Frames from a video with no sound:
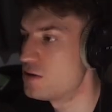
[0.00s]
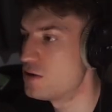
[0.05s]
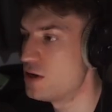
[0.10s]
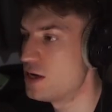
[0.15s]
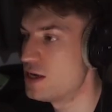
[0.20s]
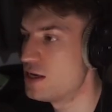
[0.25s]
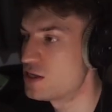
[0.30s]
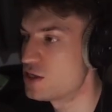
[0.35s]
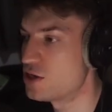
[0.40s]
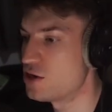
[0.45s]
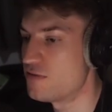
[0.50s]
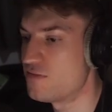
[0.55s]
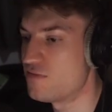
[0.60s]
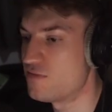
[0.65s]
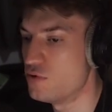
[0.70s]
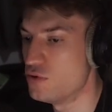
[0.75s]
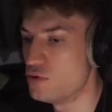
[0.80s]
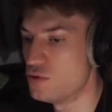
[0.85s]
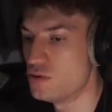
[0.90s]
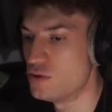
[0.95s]
So let's go
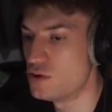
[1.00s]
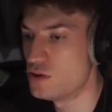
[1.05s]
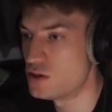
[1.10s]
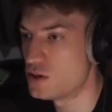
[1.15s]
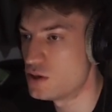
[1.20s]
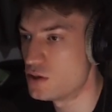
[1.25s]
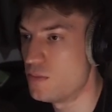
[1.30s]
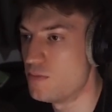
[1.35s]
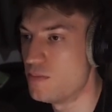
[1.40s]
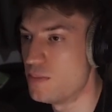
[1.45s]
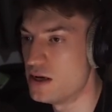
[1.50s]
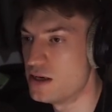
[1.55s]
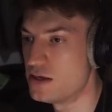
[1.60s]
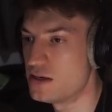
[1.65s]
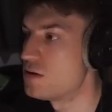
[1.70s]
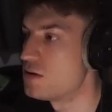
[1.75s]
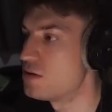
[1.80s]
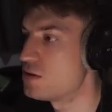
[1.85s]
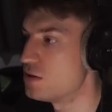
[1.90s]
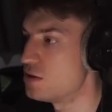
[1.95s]
through the sub
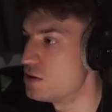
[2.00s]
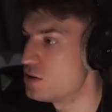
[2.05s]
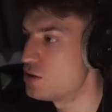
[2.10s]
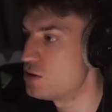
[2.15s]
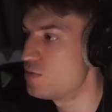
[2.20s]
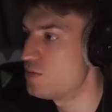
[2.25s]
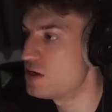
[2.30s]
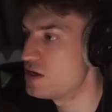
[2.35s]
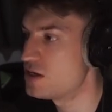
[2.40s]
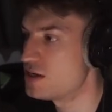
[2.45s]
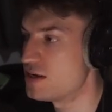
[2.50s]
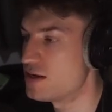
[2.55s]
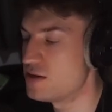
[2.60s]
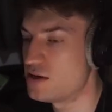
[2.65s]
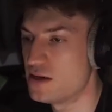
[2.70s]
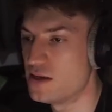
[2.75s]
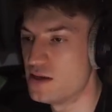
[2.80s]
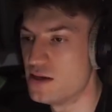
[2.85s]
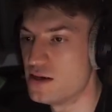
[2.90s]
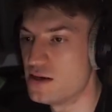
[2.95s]
bass. So the sub bass sounds
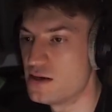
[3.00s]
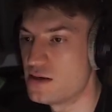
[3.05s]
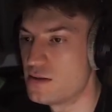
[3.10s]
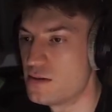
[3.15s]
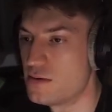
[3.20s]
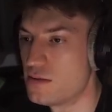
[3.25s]
like this.